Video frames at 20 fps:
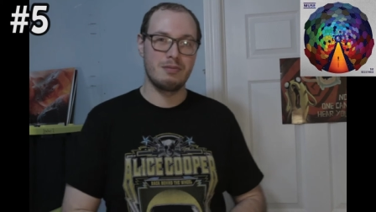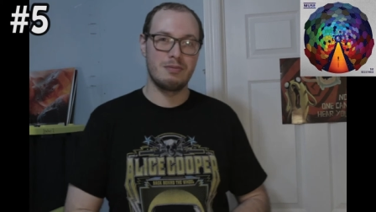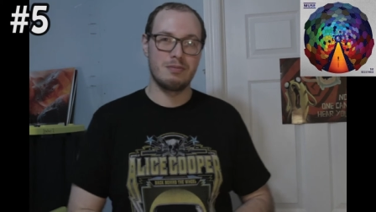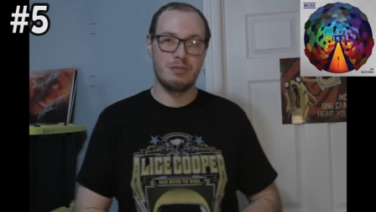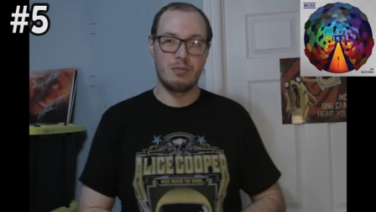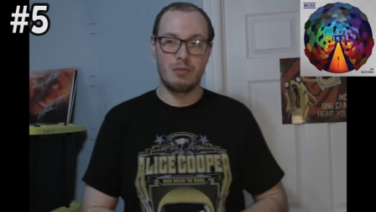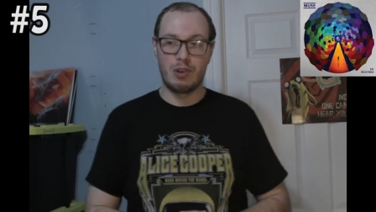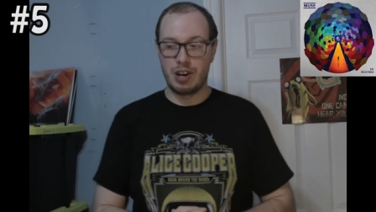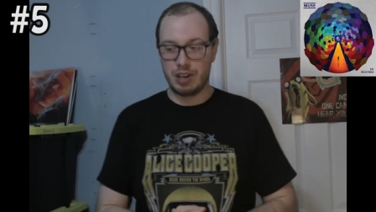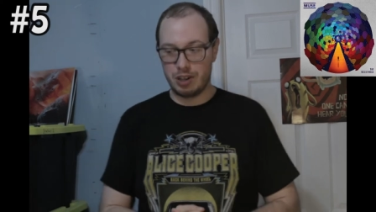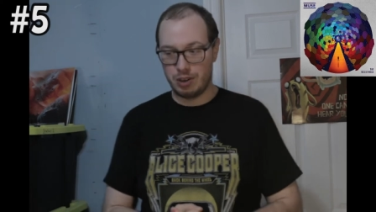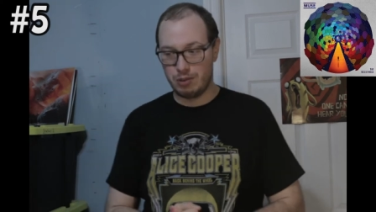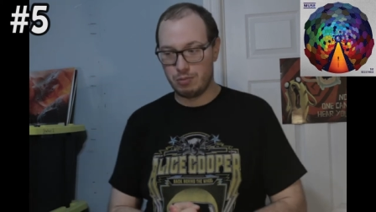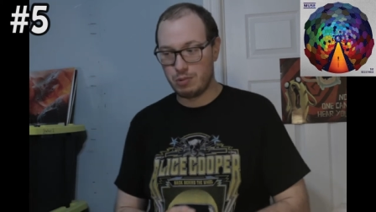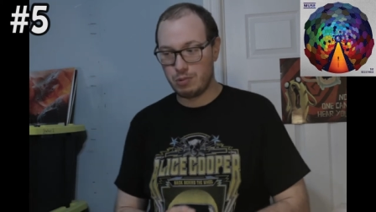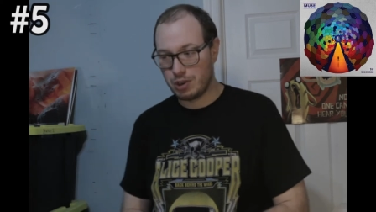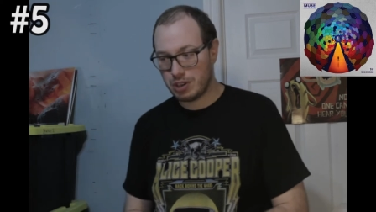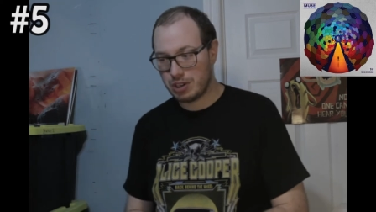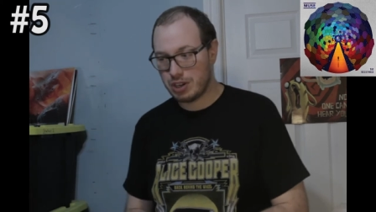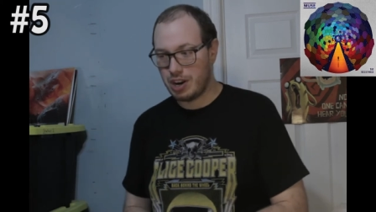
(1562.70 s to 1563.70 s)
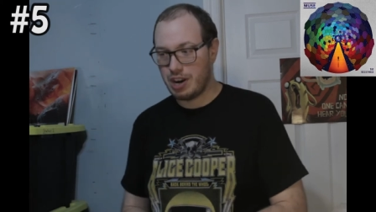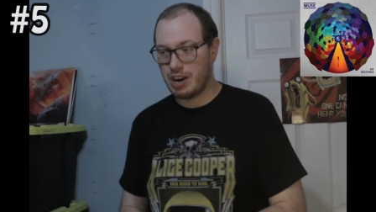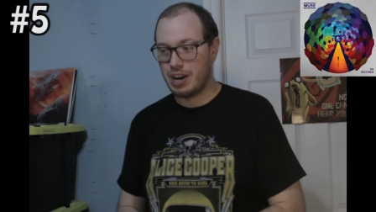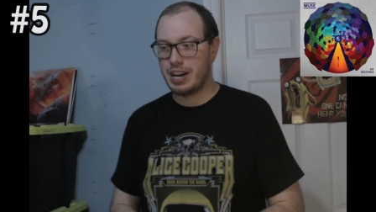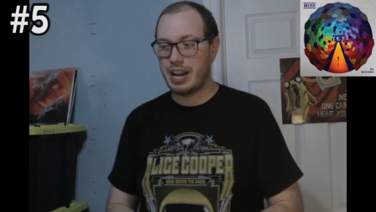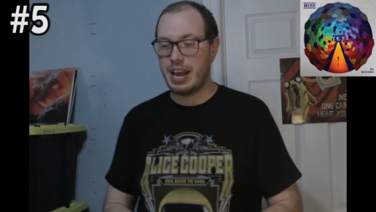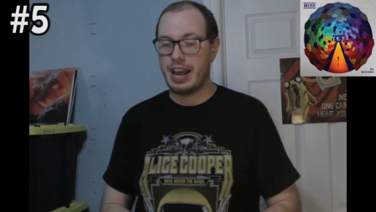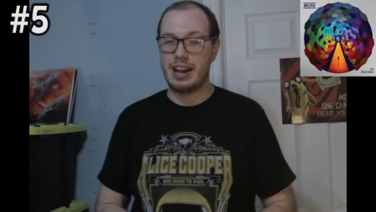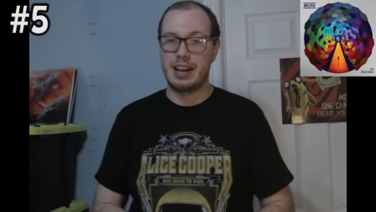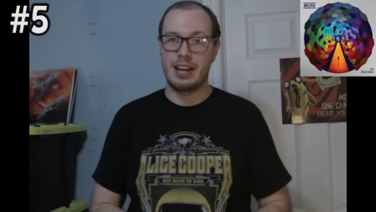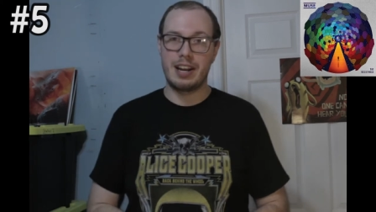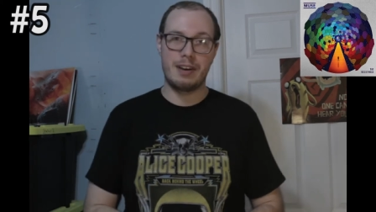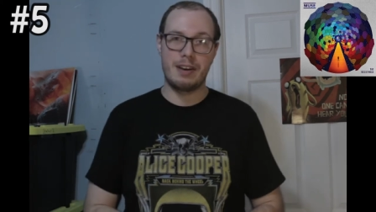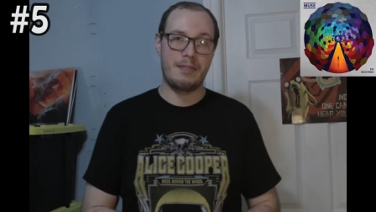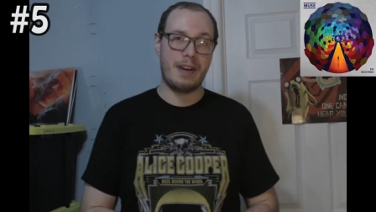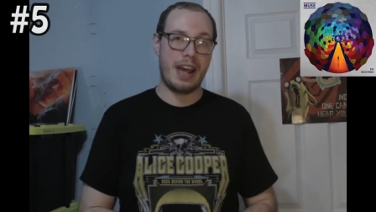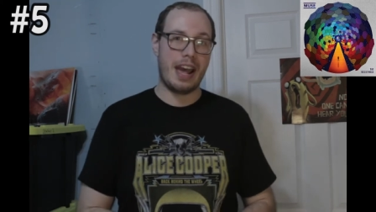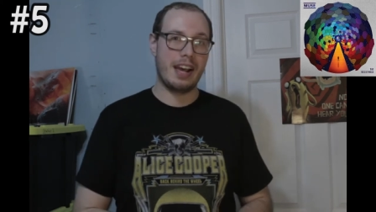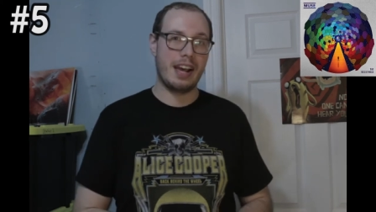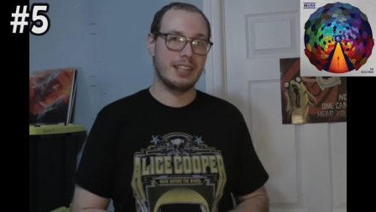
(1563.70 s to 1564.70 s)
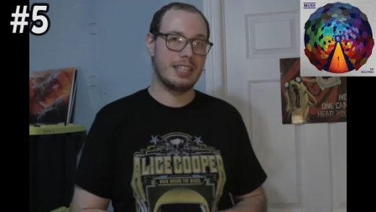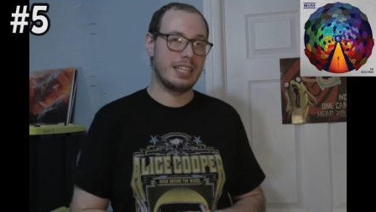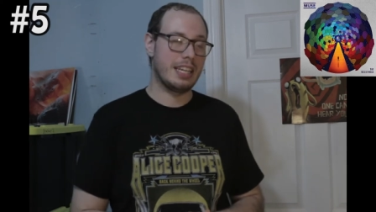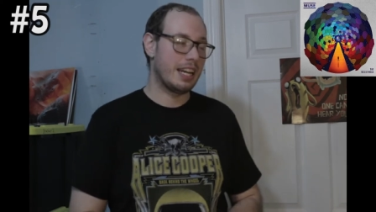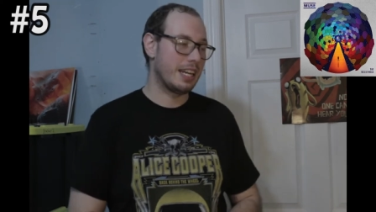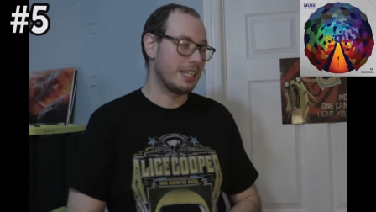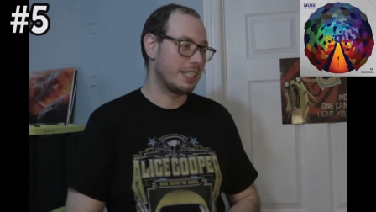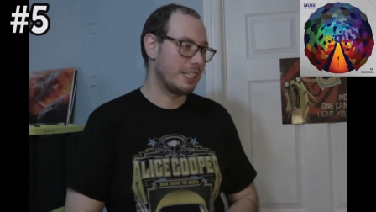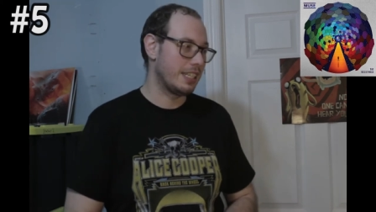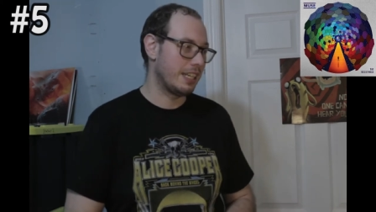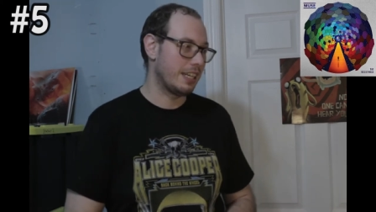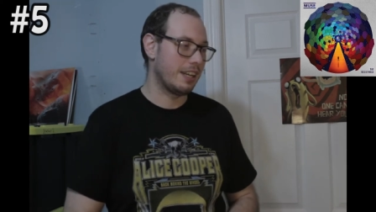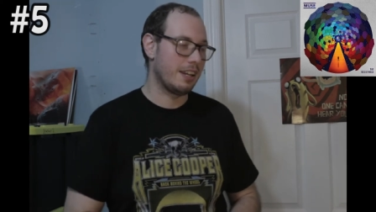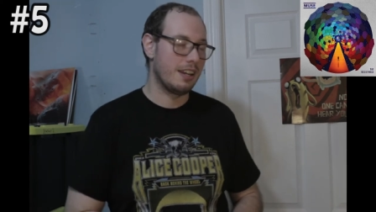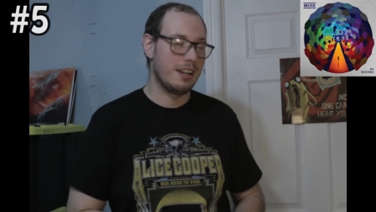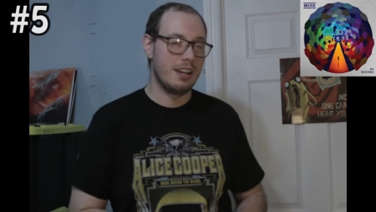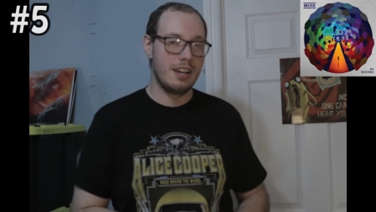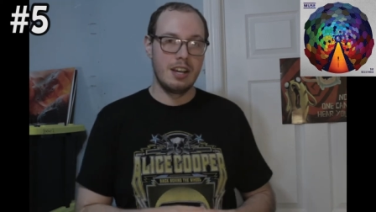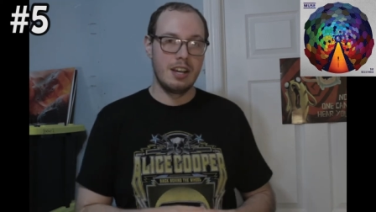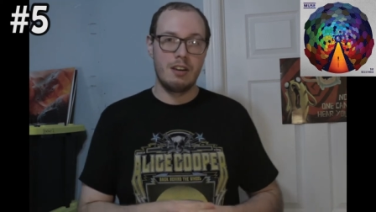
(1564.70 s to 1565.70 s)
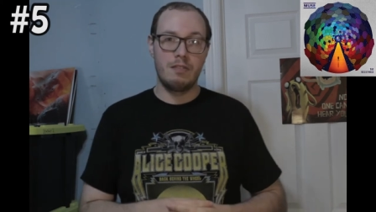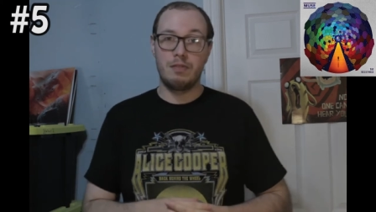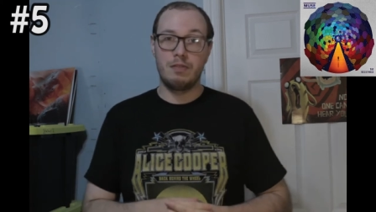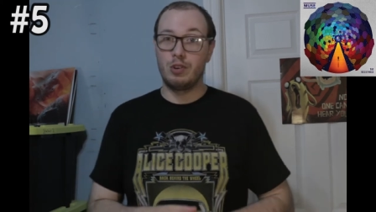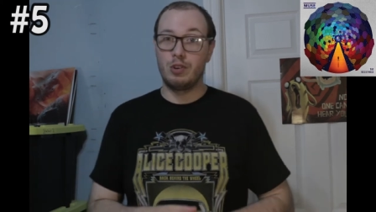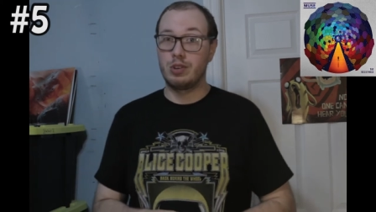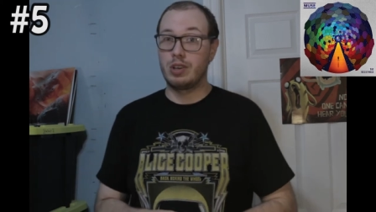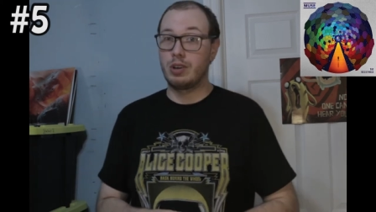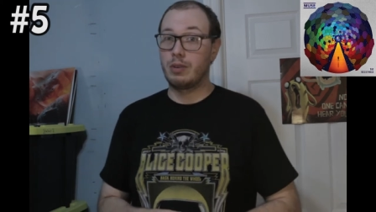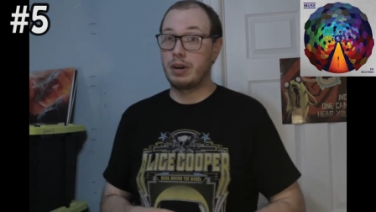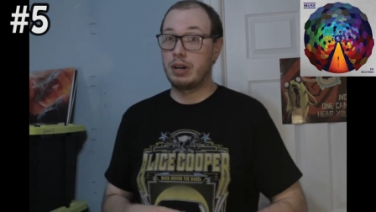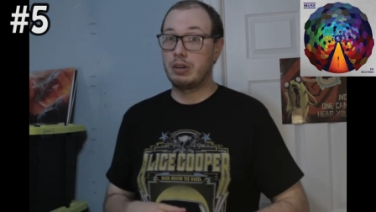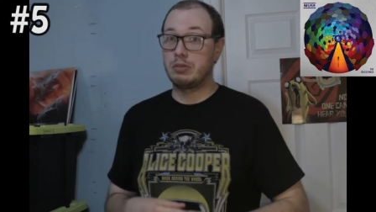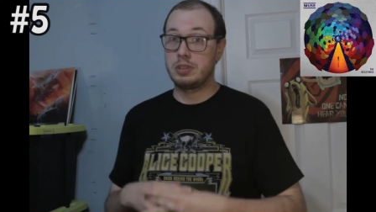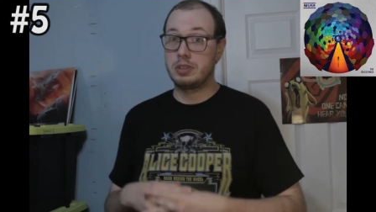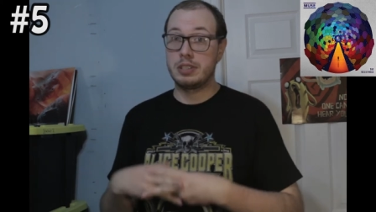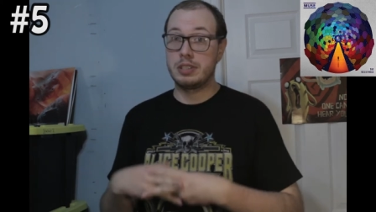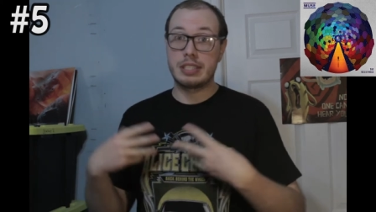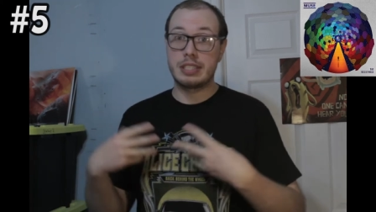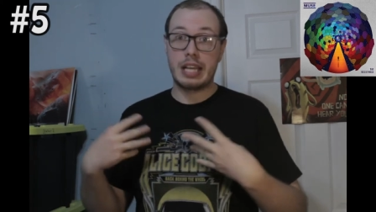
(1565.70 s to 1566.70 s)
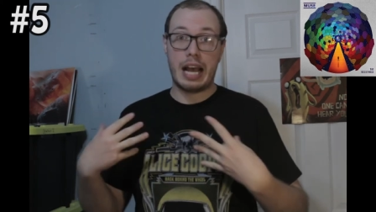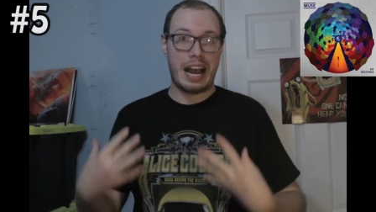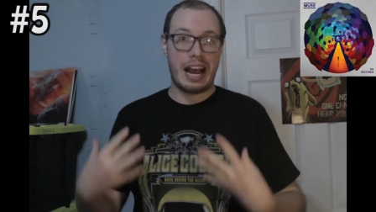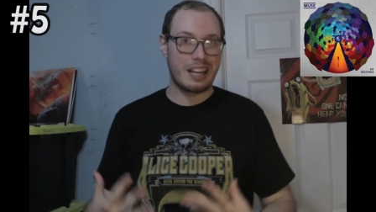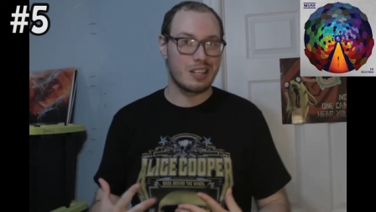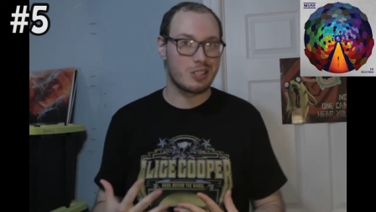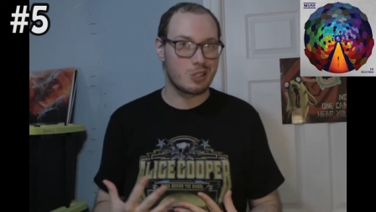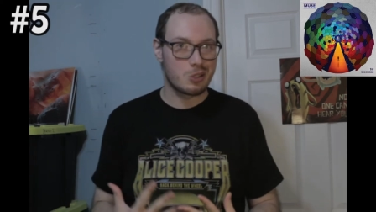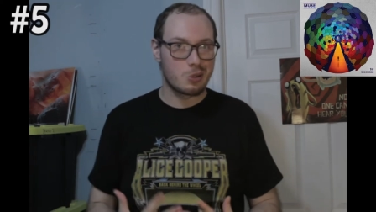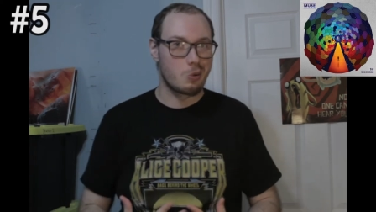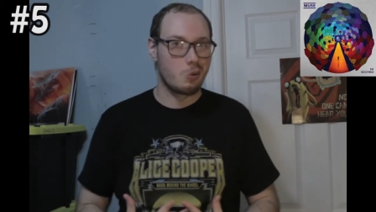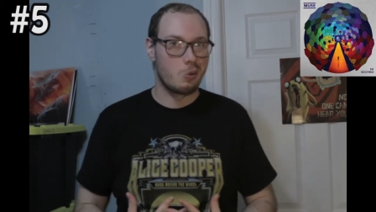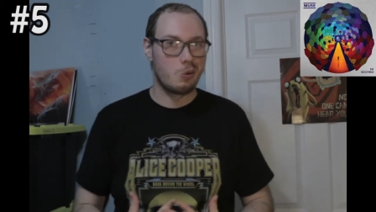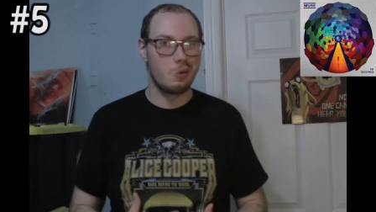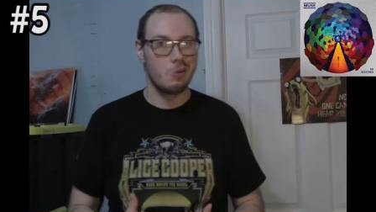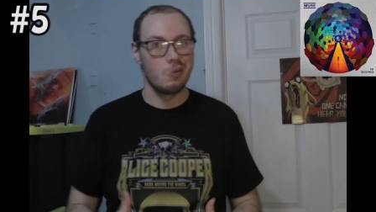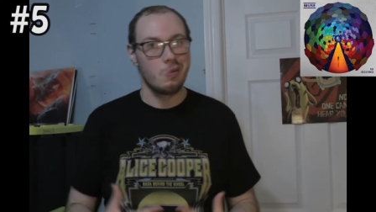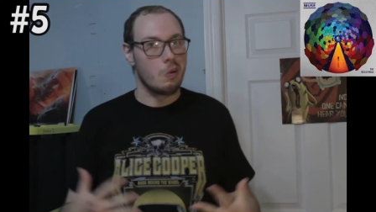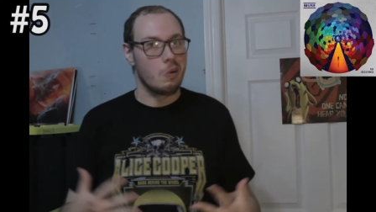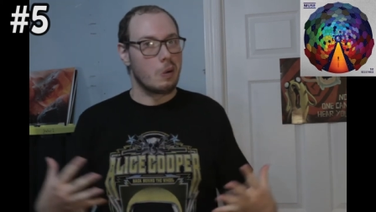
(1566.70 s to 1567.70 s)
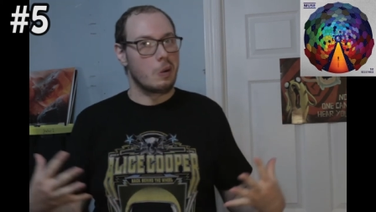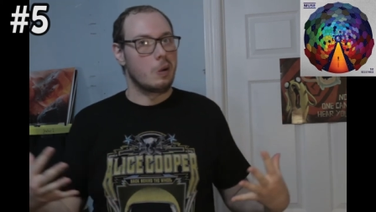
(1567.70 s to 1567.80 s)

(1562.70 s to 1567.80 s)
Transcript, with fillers: want to work on and I've had the idea floating around since high school.